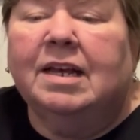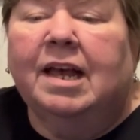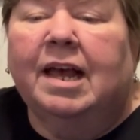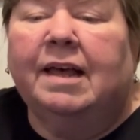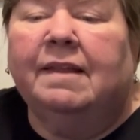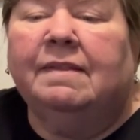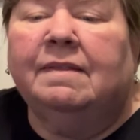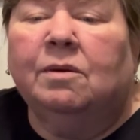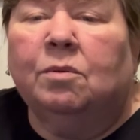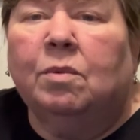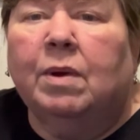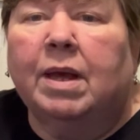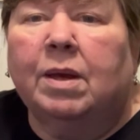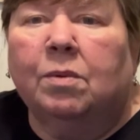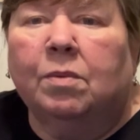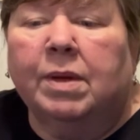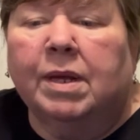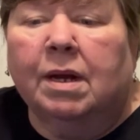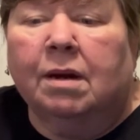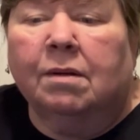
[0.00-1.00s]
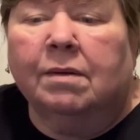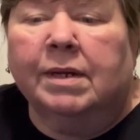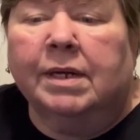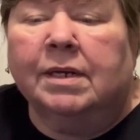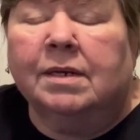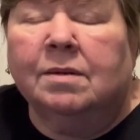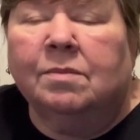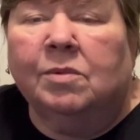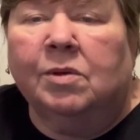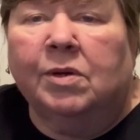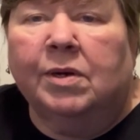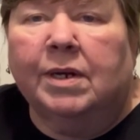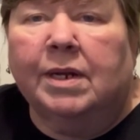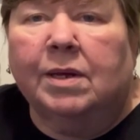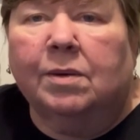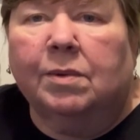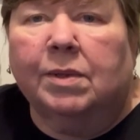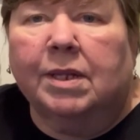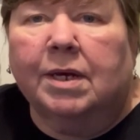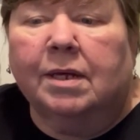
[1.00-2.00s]
and the way we are in
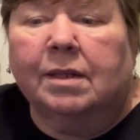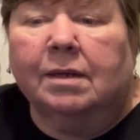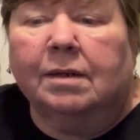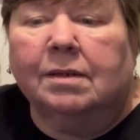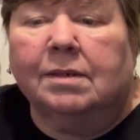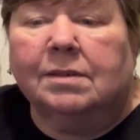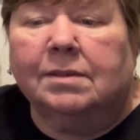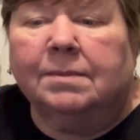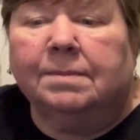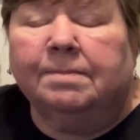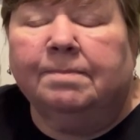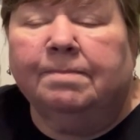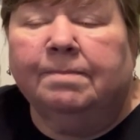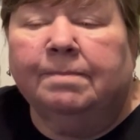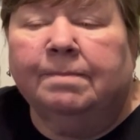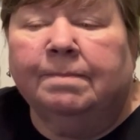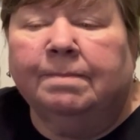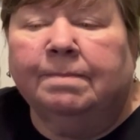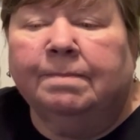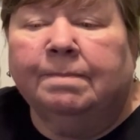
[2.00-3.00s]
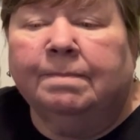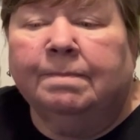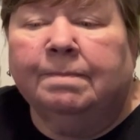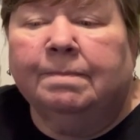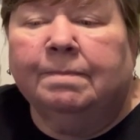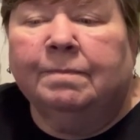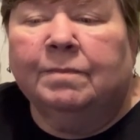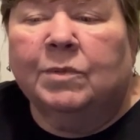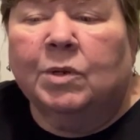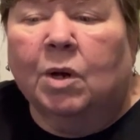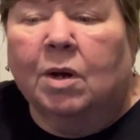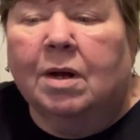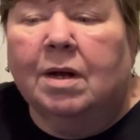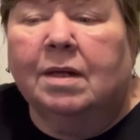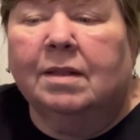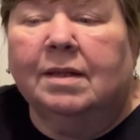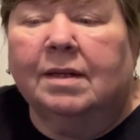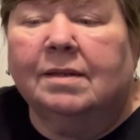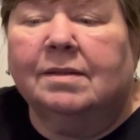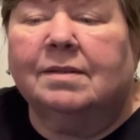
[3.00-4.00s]
community with others. All
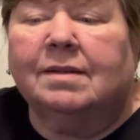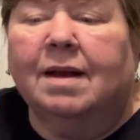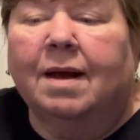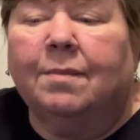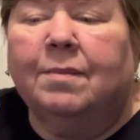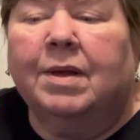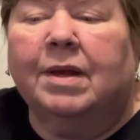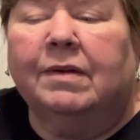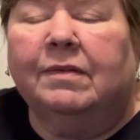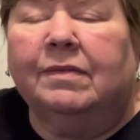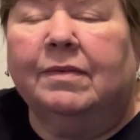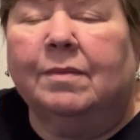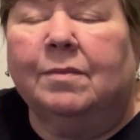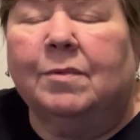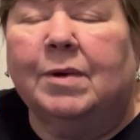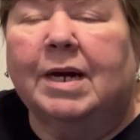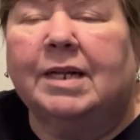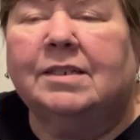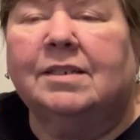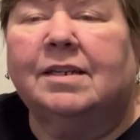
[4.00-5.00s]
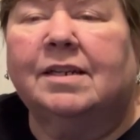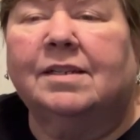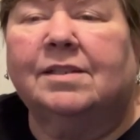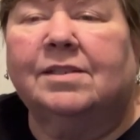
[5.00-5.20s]
this coming from watching